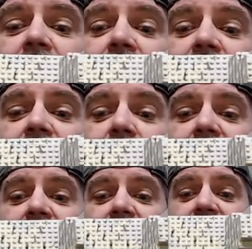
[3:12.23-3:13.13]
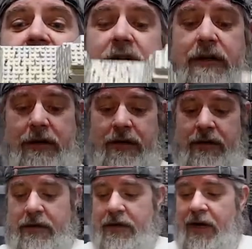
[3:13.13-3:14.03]
new condition.
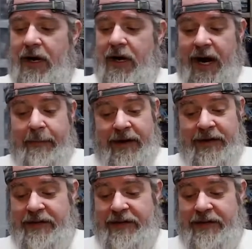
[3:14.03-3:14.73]
Got a bunch